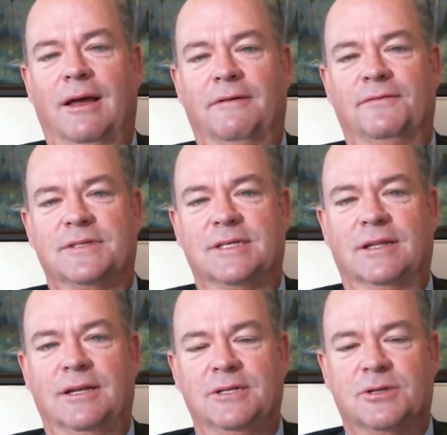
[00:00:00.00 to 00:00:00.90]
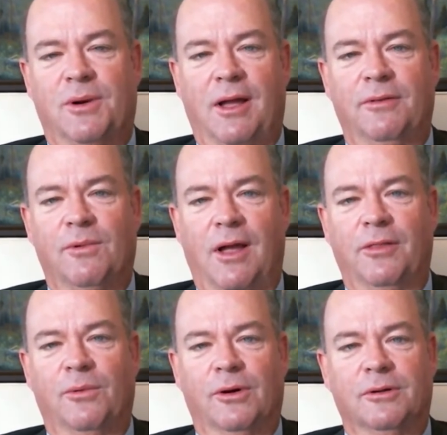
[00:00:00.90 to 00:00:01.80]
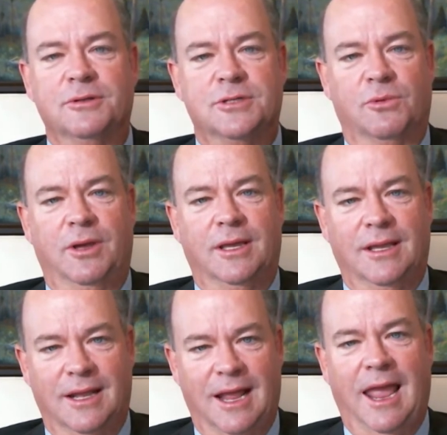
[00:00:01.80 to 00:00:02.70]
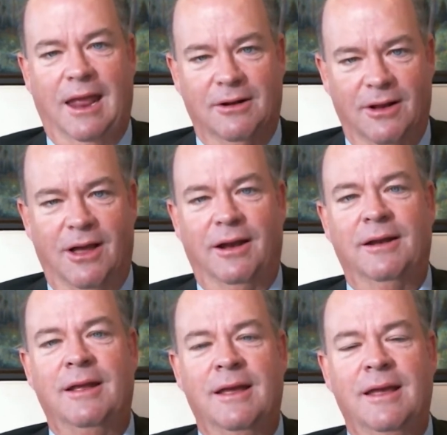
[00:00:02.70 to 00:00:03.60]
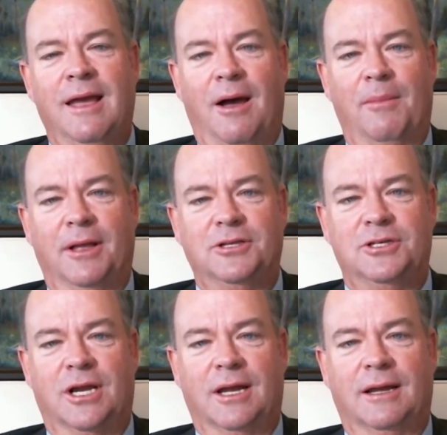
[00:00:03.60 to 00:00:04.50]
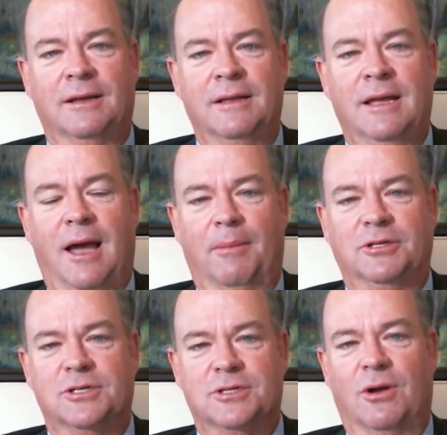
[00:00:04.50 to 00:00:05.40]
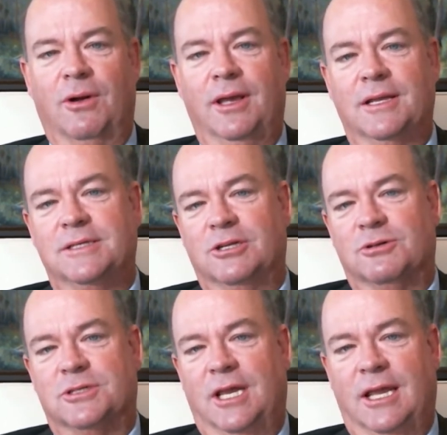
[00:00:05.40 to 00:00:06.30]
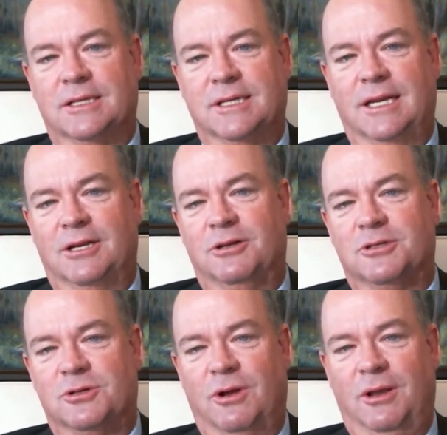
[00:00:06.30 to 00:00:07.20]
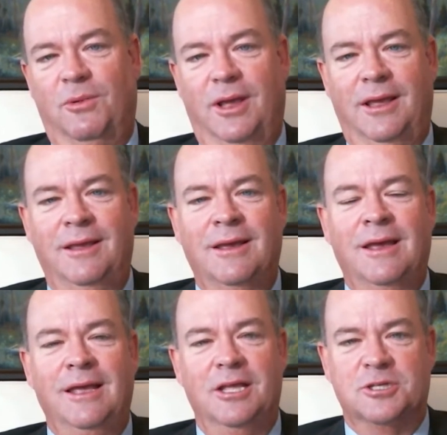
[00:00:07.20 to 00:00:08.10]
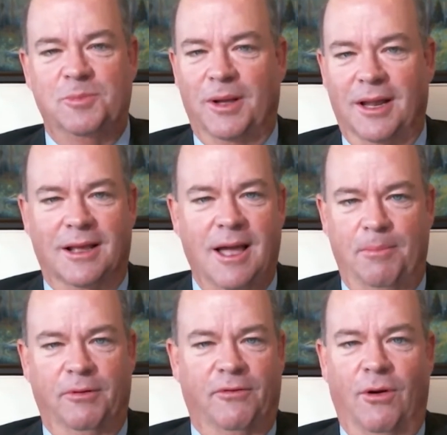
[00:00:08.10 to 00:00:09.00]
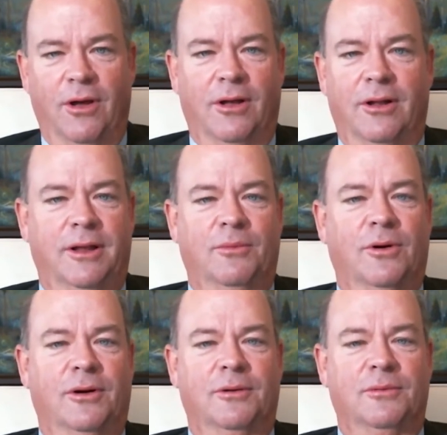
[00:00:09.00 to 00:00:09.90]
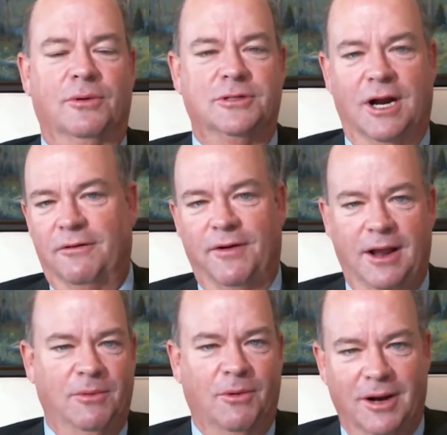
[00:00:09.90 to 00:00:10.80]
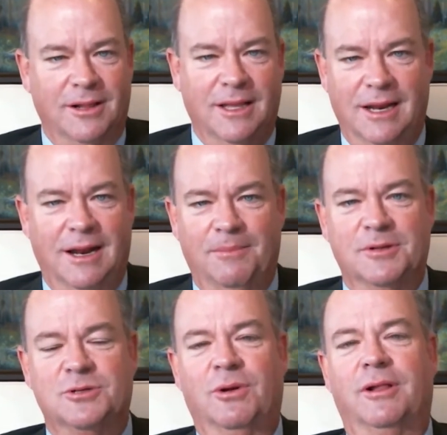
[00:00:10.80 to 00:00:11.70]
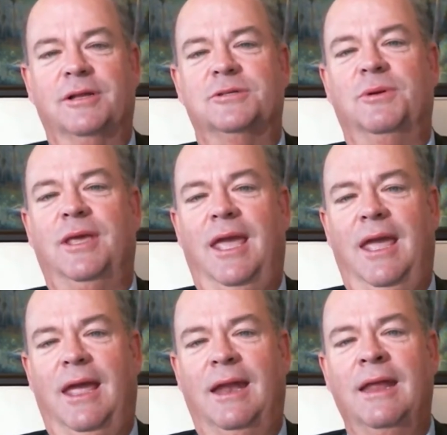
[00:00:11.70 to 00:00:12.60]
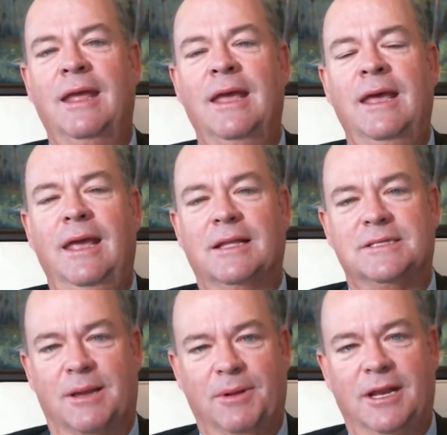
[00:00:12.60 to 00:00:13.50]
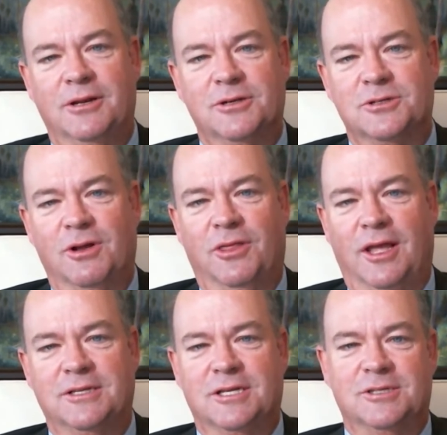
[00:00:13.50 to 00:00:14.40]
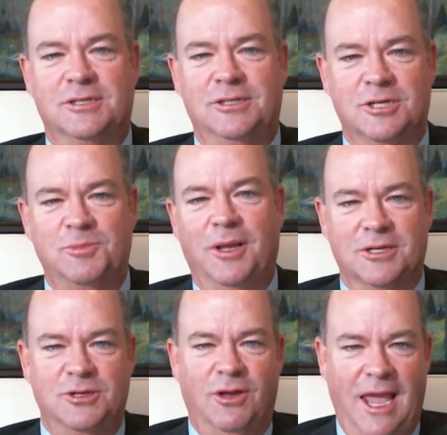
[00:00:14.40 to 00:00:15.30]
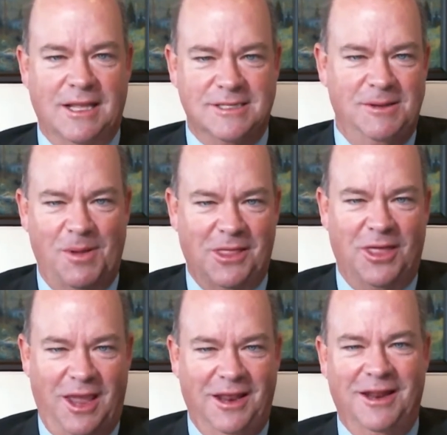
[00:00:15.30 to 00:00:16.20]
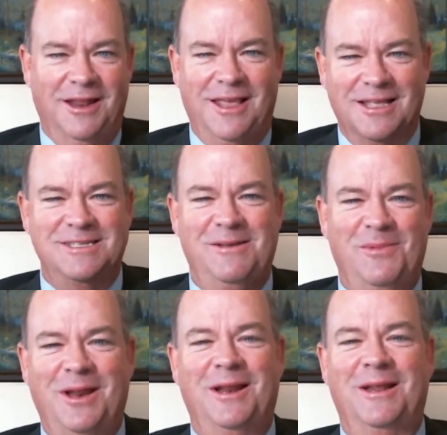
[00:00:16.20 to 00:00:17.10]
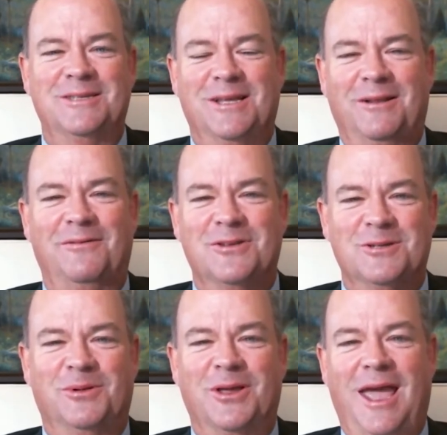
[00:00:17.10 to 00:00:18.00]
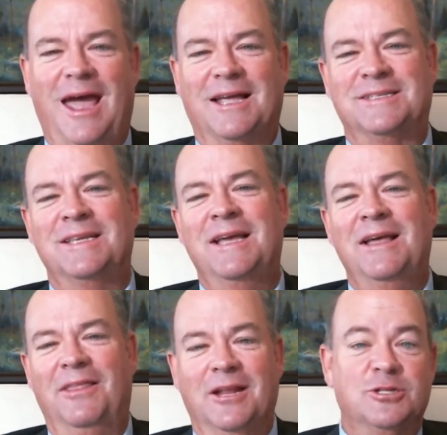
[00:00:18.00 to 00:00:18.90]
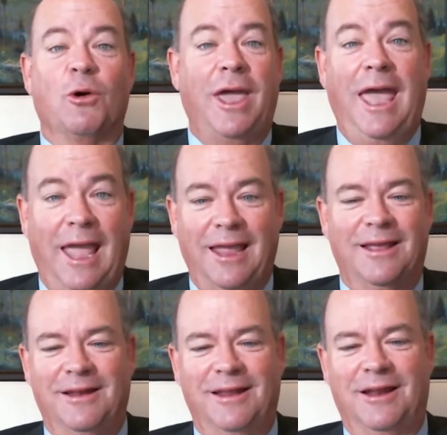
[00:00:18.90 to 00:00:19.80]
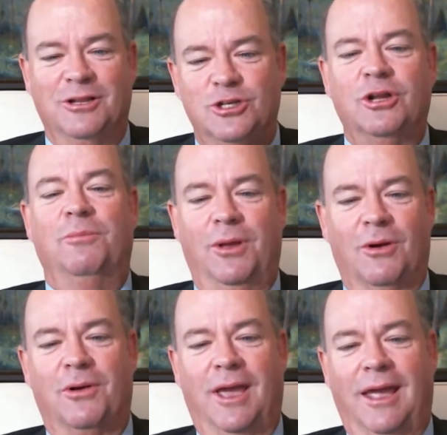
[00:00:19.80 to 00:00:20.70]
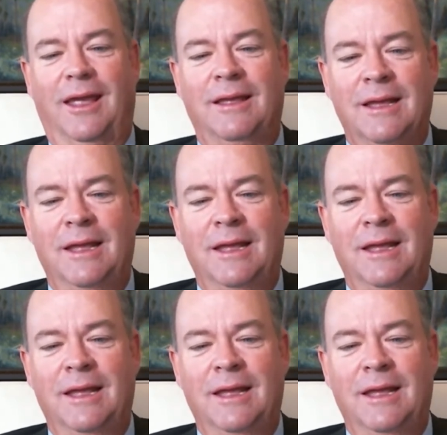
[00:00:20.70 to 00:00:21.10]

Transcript: facilities around the world, so we can get a handle on how much is going. It's interesting as an industry, you spill a cup of oil and we're terrified and we want to clean it up as quickly as we can. And some in industry thinks this, just because you can't see methane and it gets emitted and it's an invisible gas, that it's okay, and it shouldn't be okay.